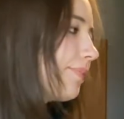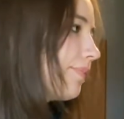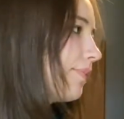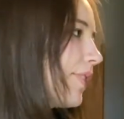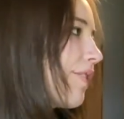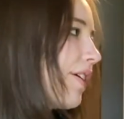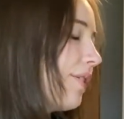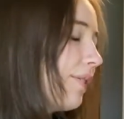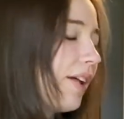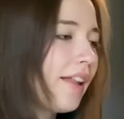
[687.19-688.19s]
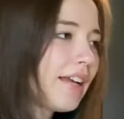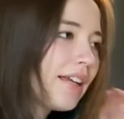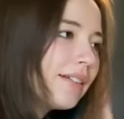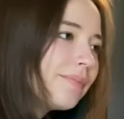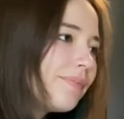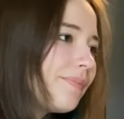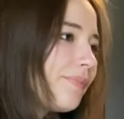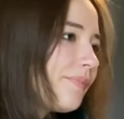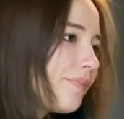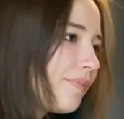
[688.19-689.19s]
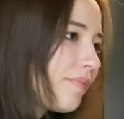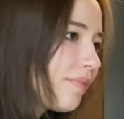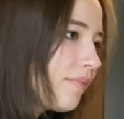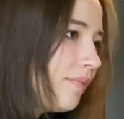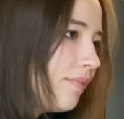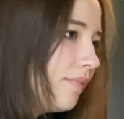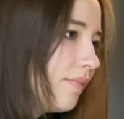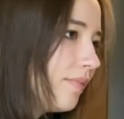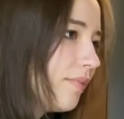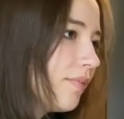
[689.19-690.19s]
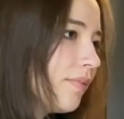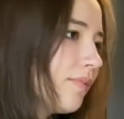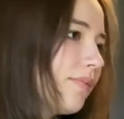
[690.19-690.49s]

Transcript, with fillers: So that's cute. I like it. Yeah, I like it.